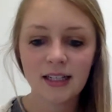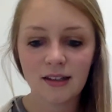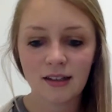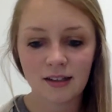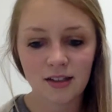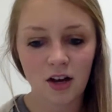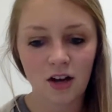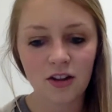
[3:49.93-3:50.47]

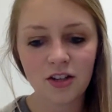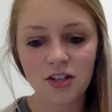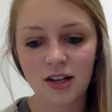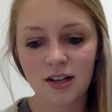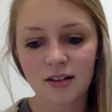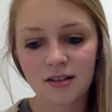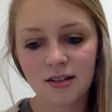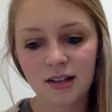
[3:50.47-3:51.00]
Licked all the
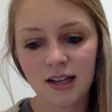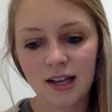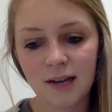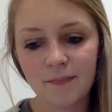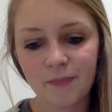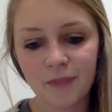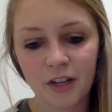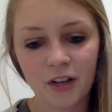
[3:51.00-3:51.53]
shells
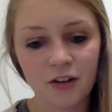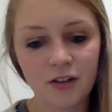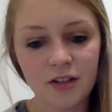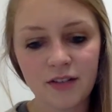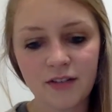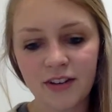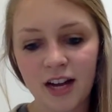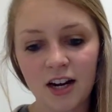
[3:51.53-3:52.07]
clean and couldn't
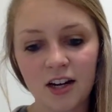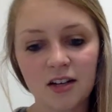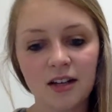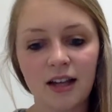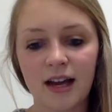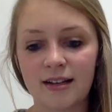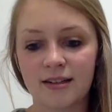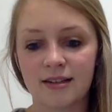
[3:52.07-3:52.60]
have cared
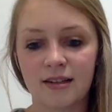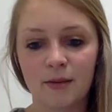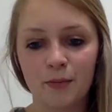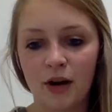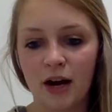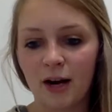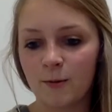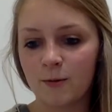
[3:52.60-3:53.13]
less that
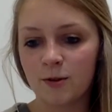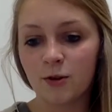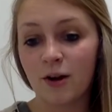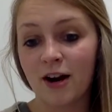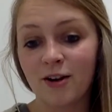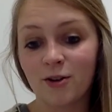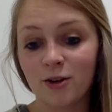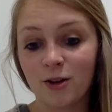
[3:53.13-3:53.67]
Brian was
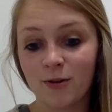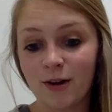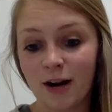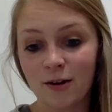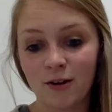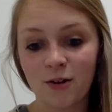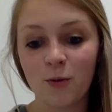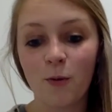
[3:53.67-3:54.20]
thrashing
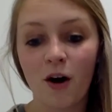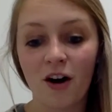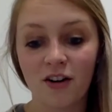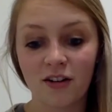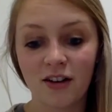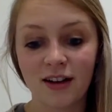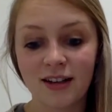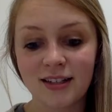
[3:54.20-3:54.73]
around in the
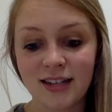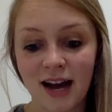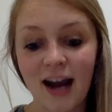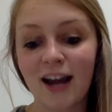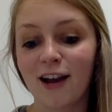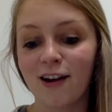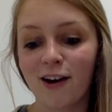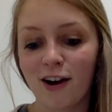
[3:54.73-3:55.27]
water like a
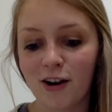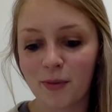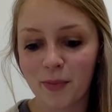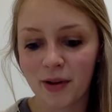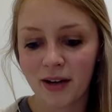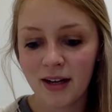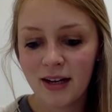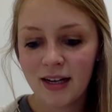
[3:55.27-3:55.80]
dying carp.
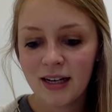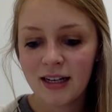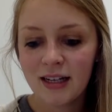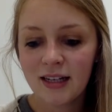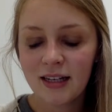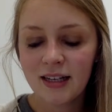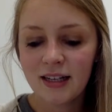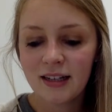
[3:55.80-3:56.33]

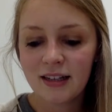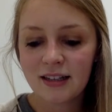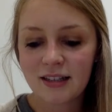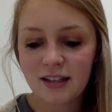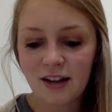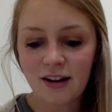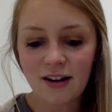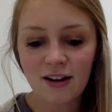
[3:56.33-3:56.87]
The
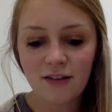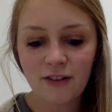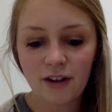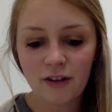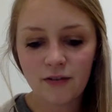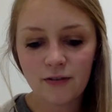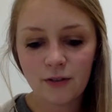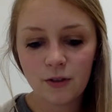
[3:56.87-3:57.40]
skunk had
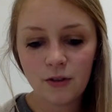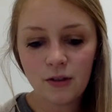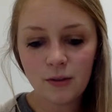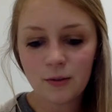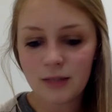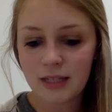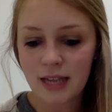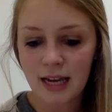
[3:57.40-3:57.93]
found food
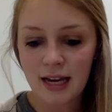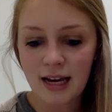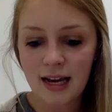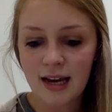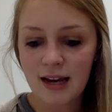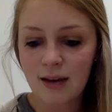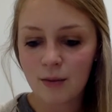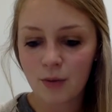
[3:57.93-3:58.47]
and was taking
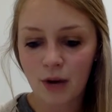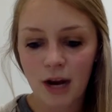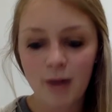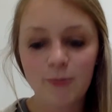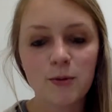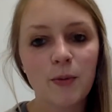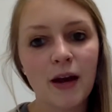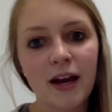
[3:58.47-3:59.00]
it, and
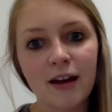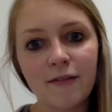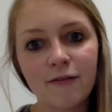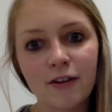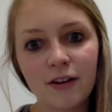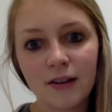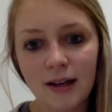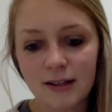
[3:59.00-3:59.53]
Brian was paying
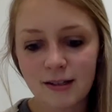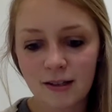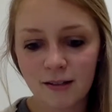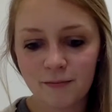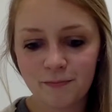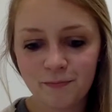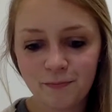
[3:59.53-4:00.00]
for a lesson.